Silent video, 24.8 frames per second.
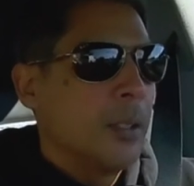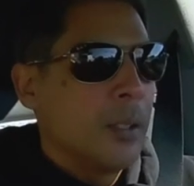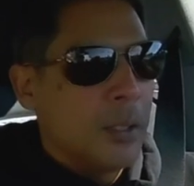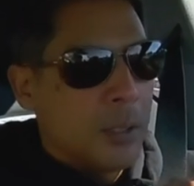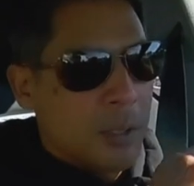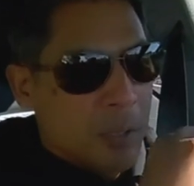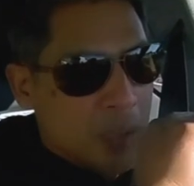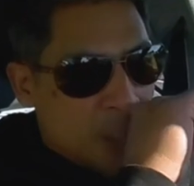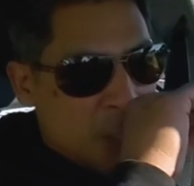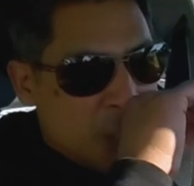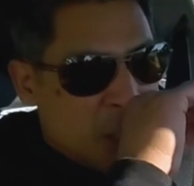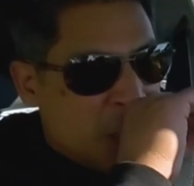
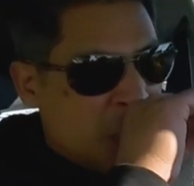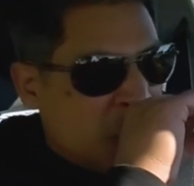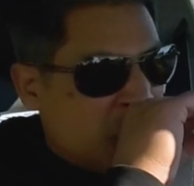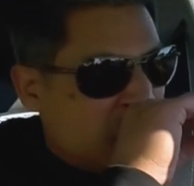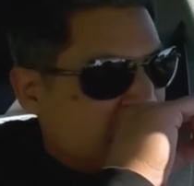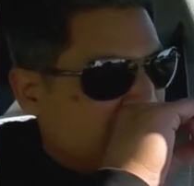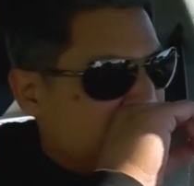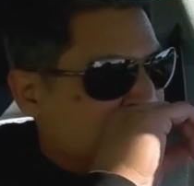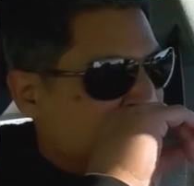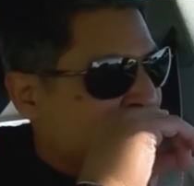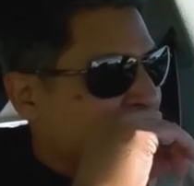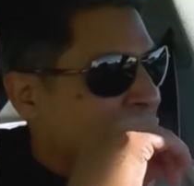
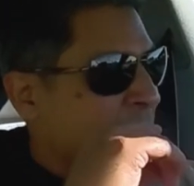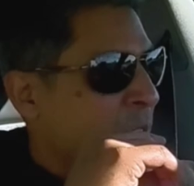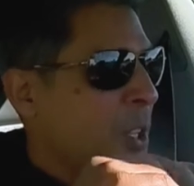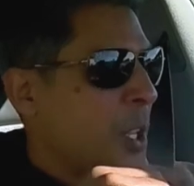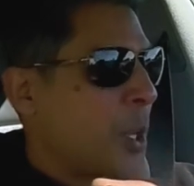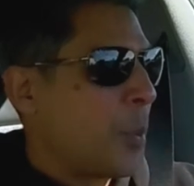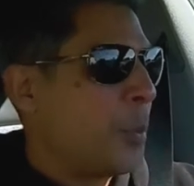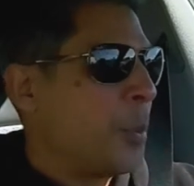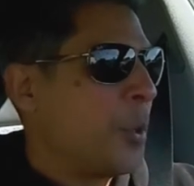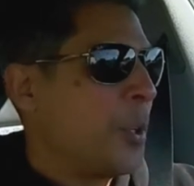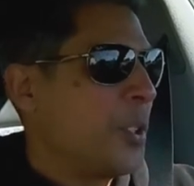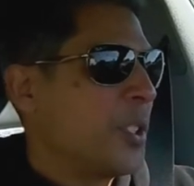So
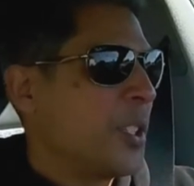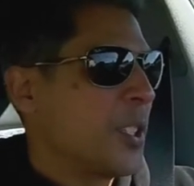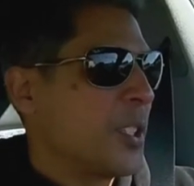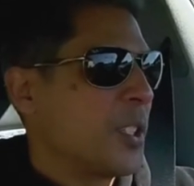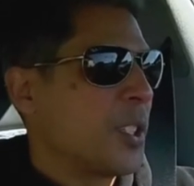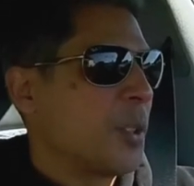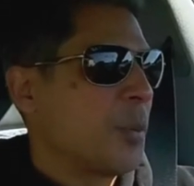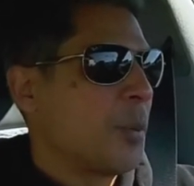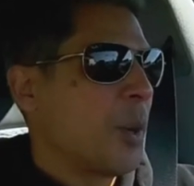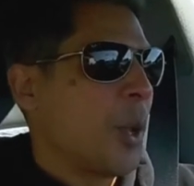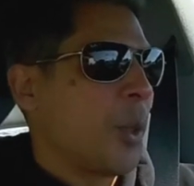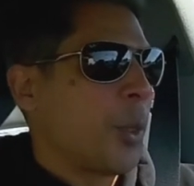that puts
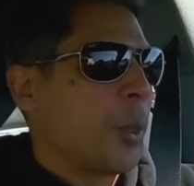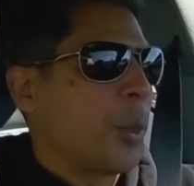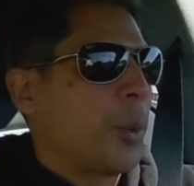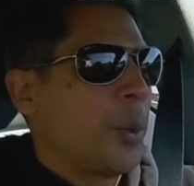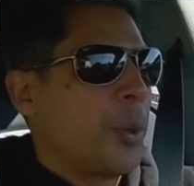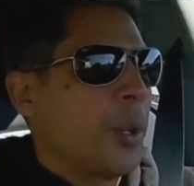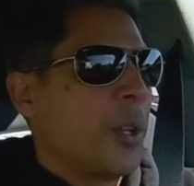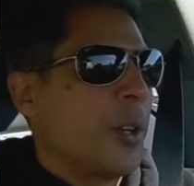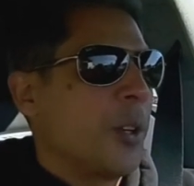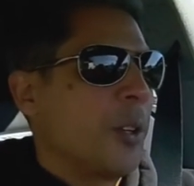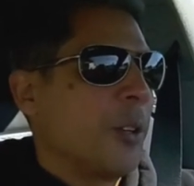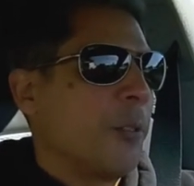us around
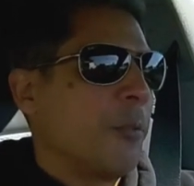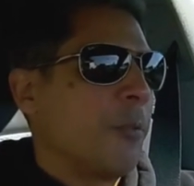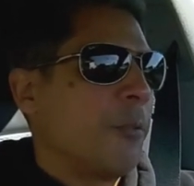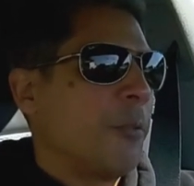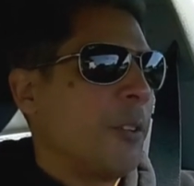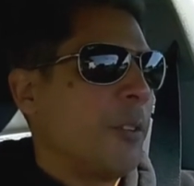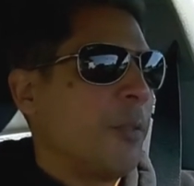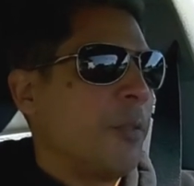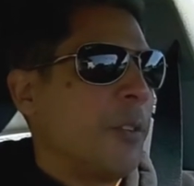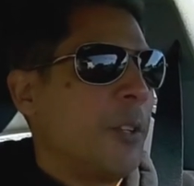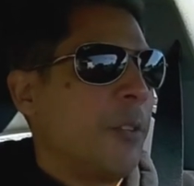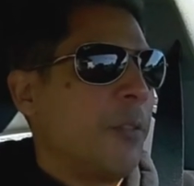
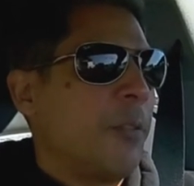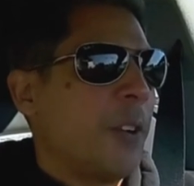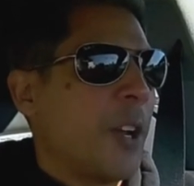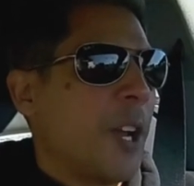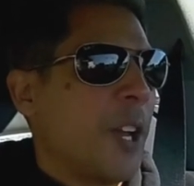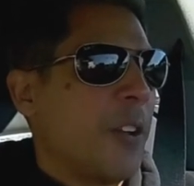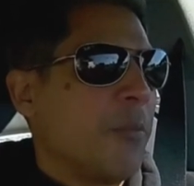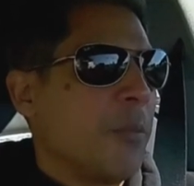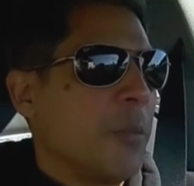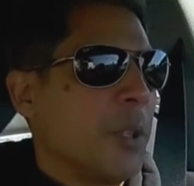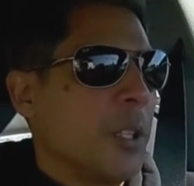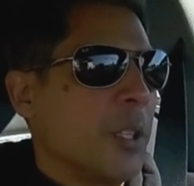
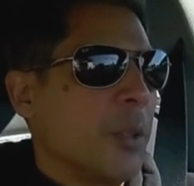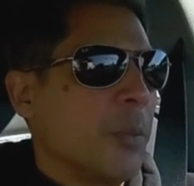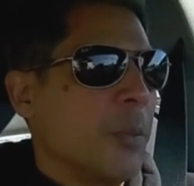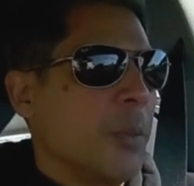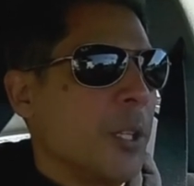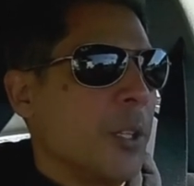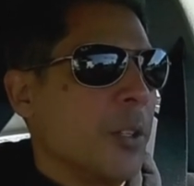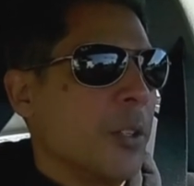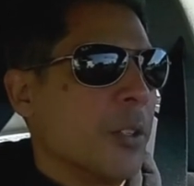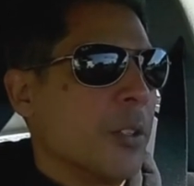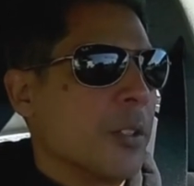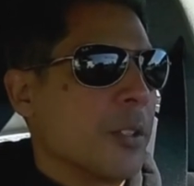355
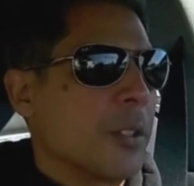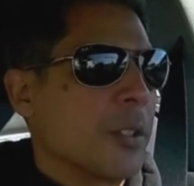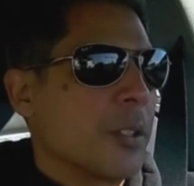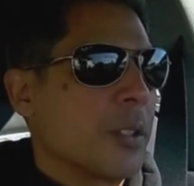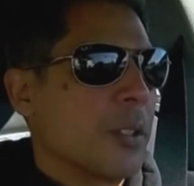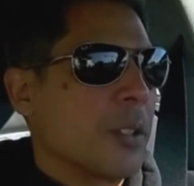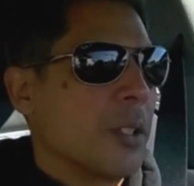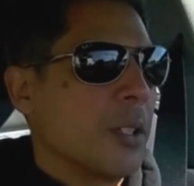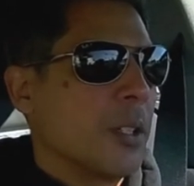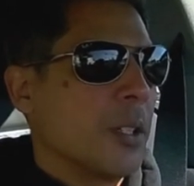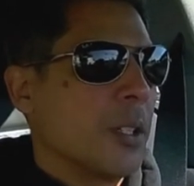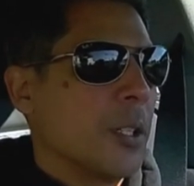
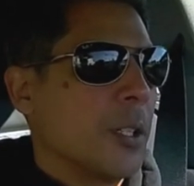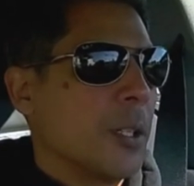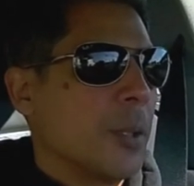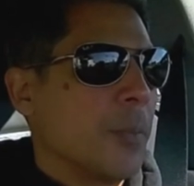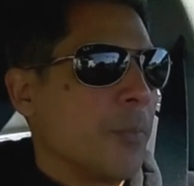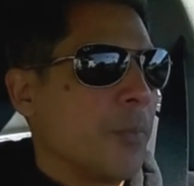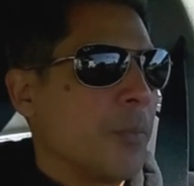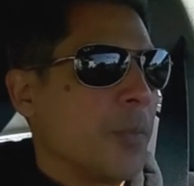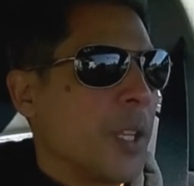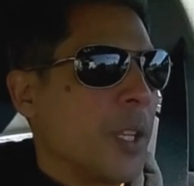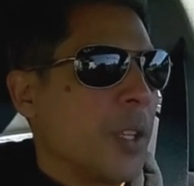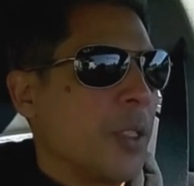millimeters
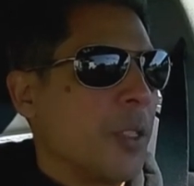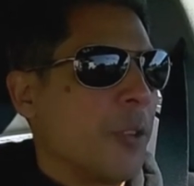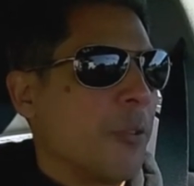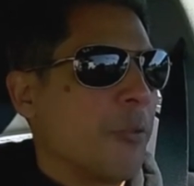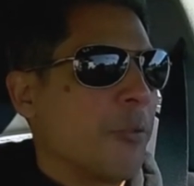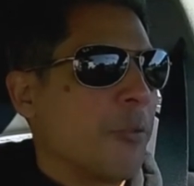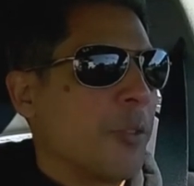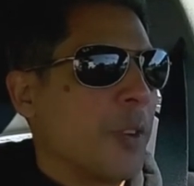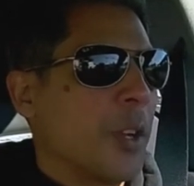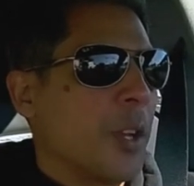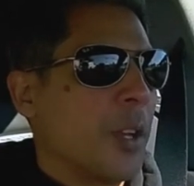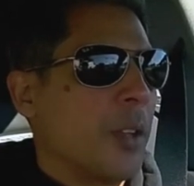in the
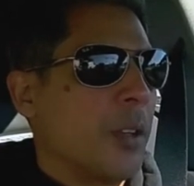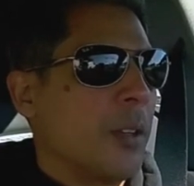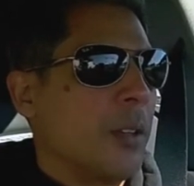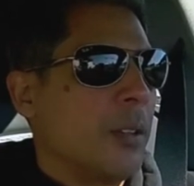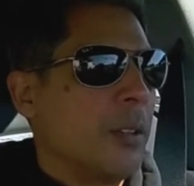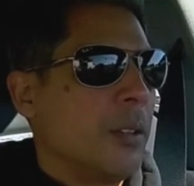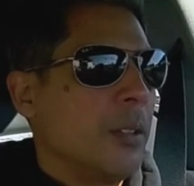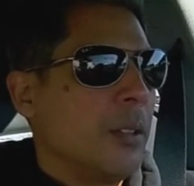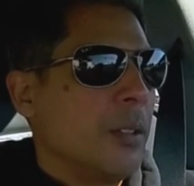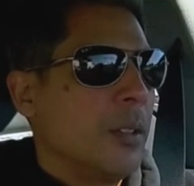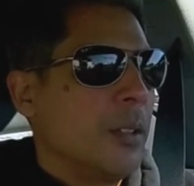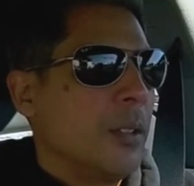front
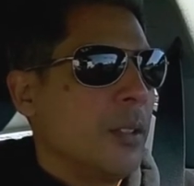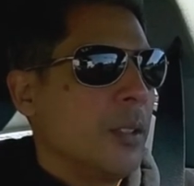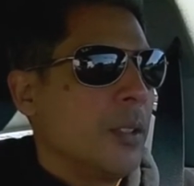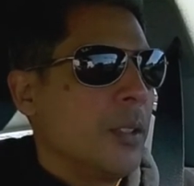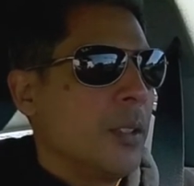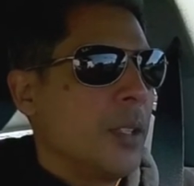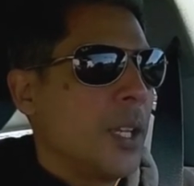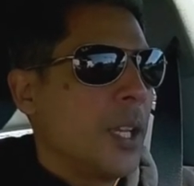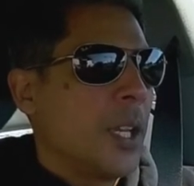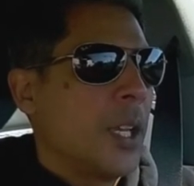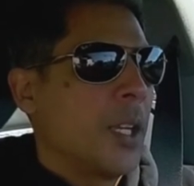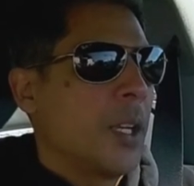
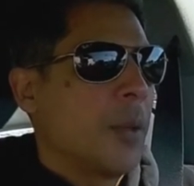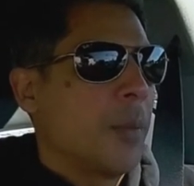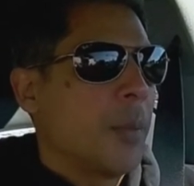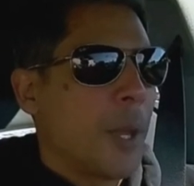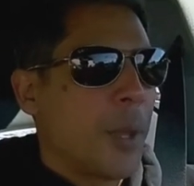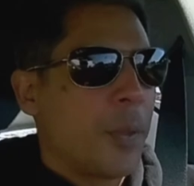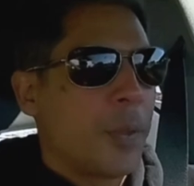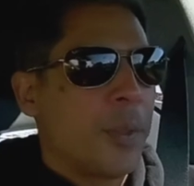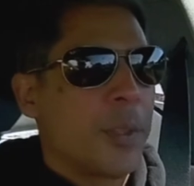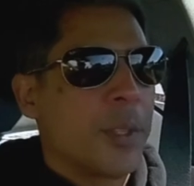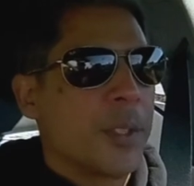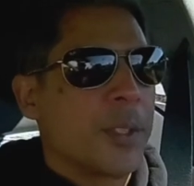and
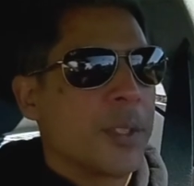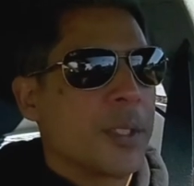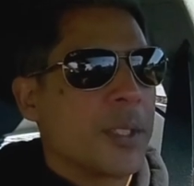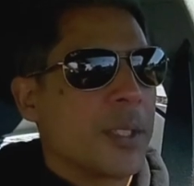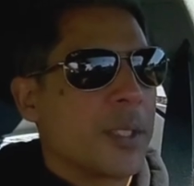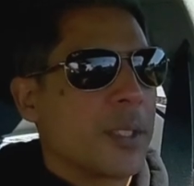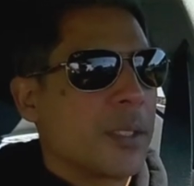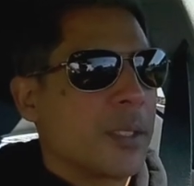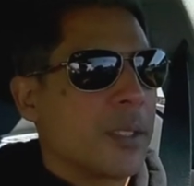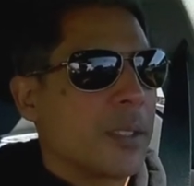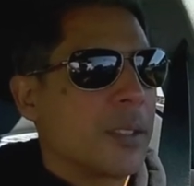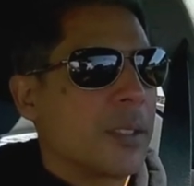about the
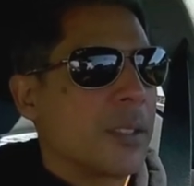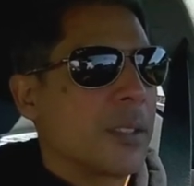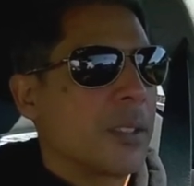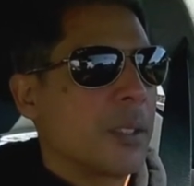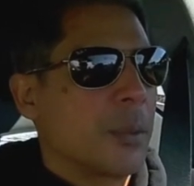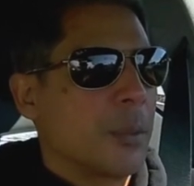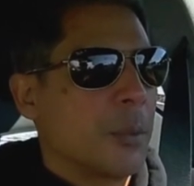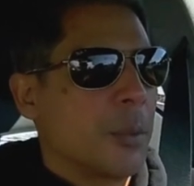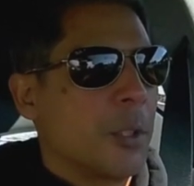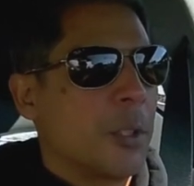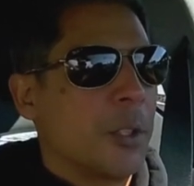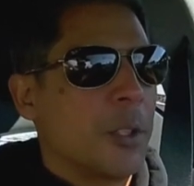
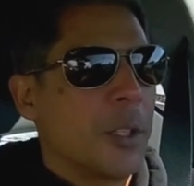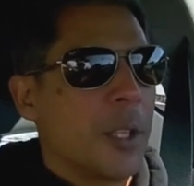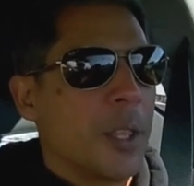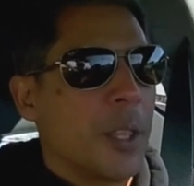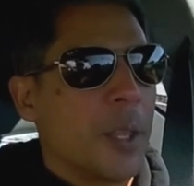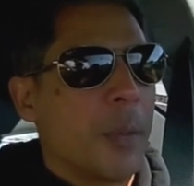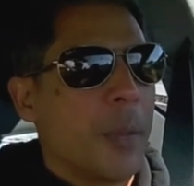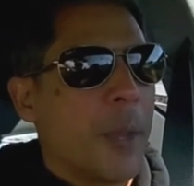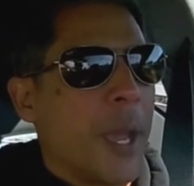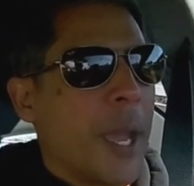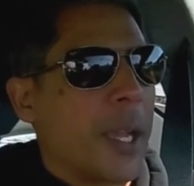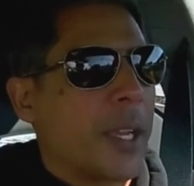similar in
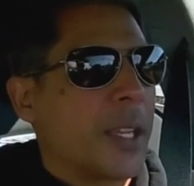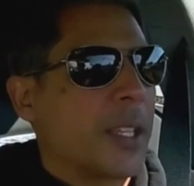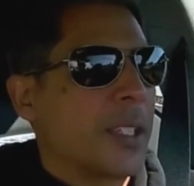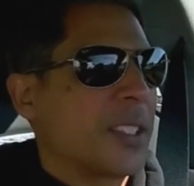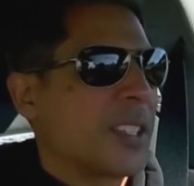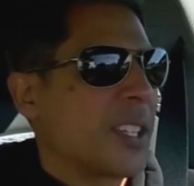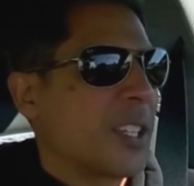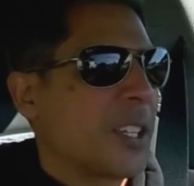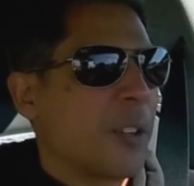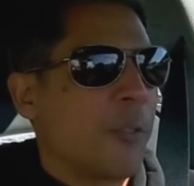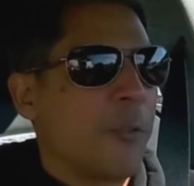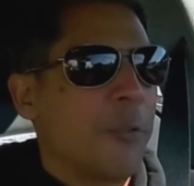the back.
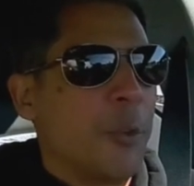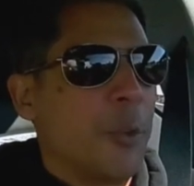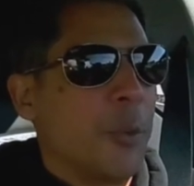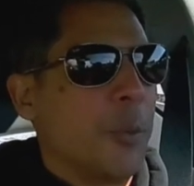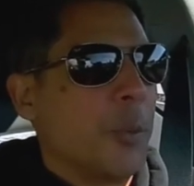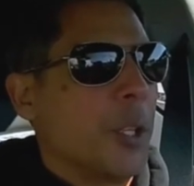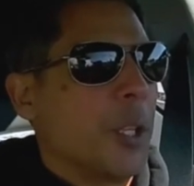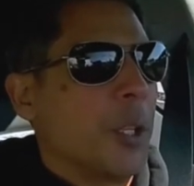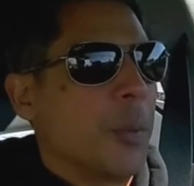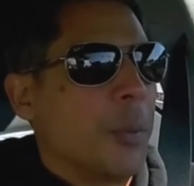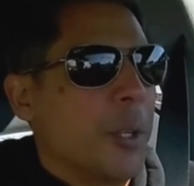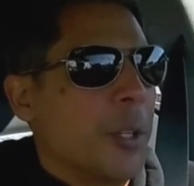It's like a few
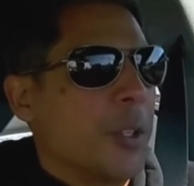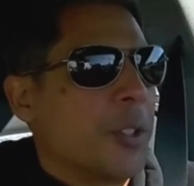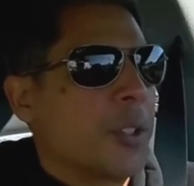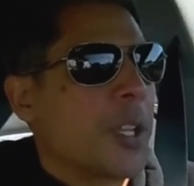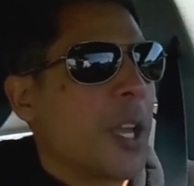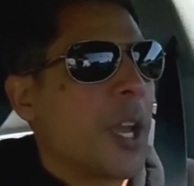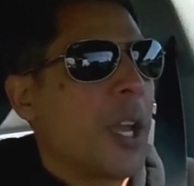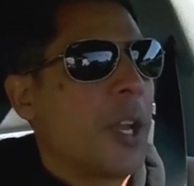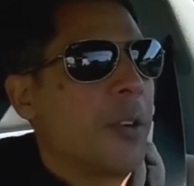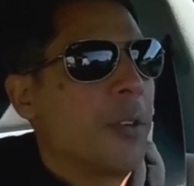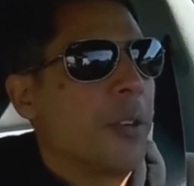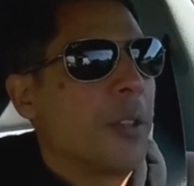millimeters
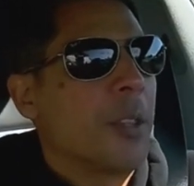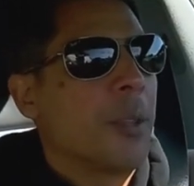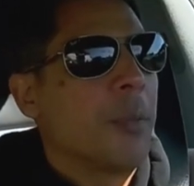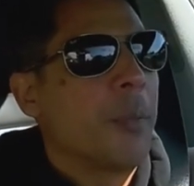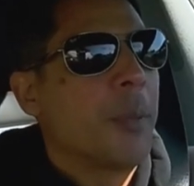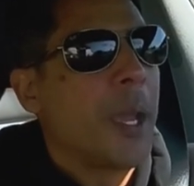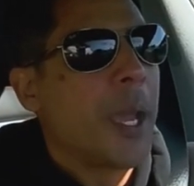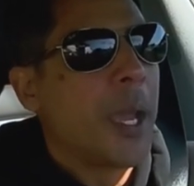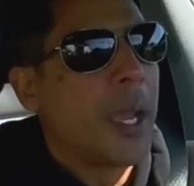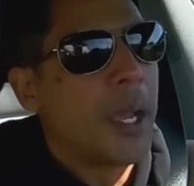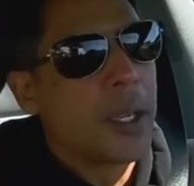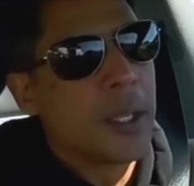higher in the
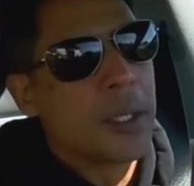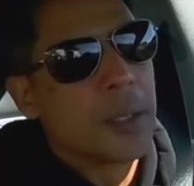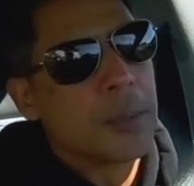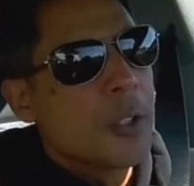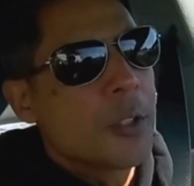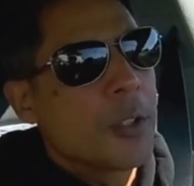back.